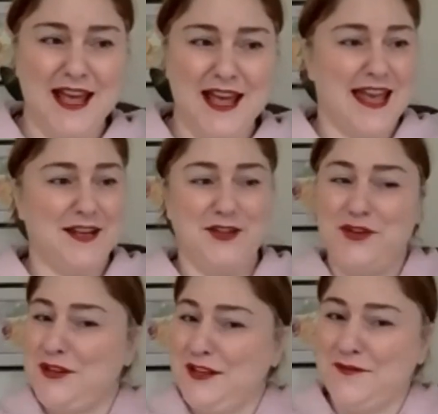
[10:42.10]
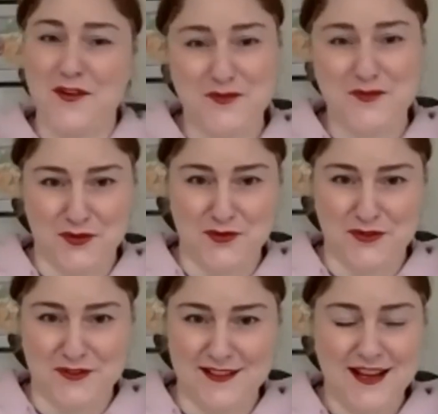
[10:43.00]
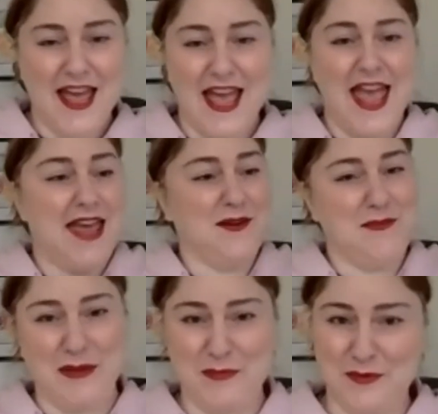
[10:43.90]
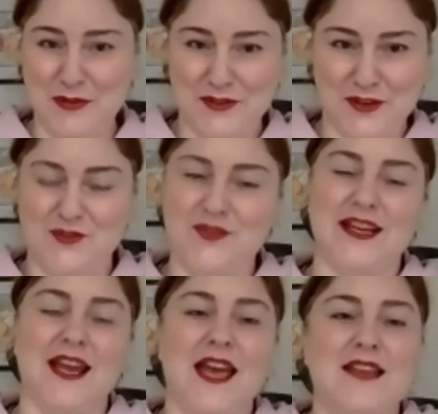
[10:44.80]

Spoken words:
and you can involve children and people who don't drink.